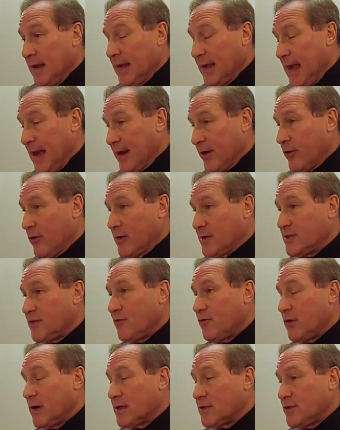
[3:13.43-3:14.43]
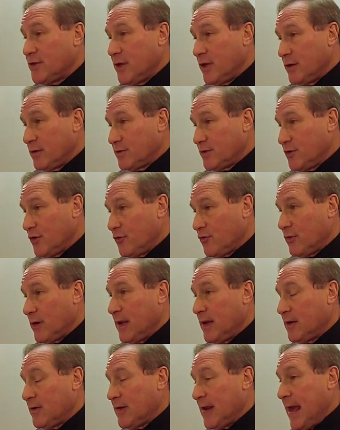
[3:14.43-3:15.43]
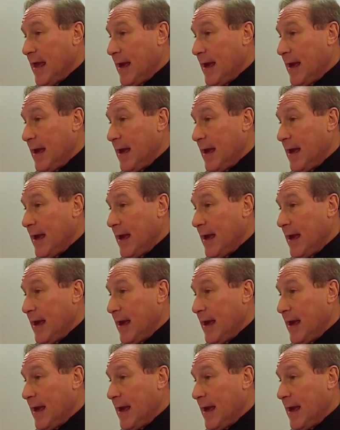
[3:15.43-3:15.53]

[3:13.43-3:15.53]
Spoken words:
categories of drugs to use to treat